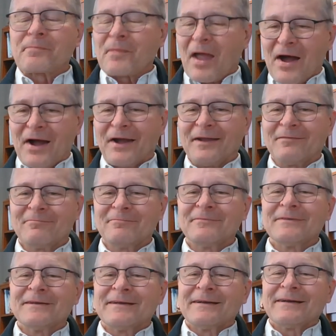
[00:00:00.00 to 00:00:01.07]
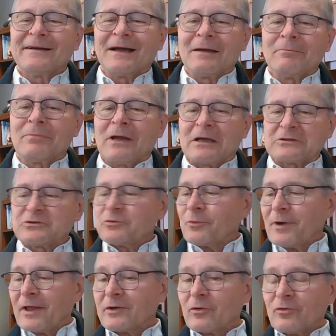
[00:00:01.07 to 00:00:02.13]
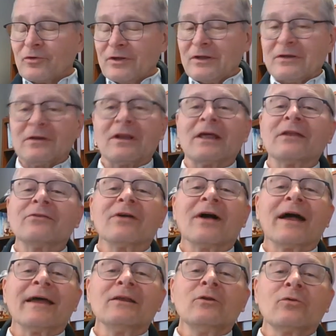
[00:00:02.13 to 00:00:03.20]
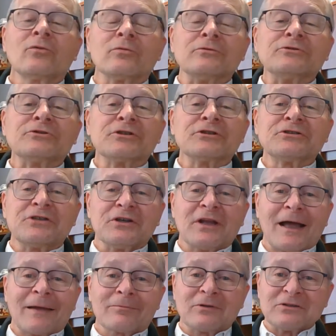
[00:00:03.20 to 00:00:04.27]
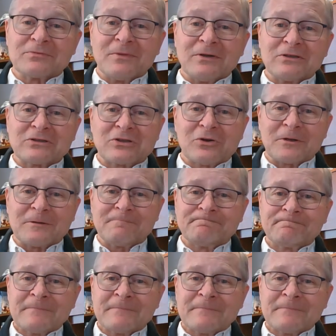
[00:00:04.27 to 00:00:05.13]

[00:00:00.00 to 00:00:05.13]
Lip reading: Hi, I'm Pastor Randall Neal at Zion Lutheran Church in Hopkins, Minnesota.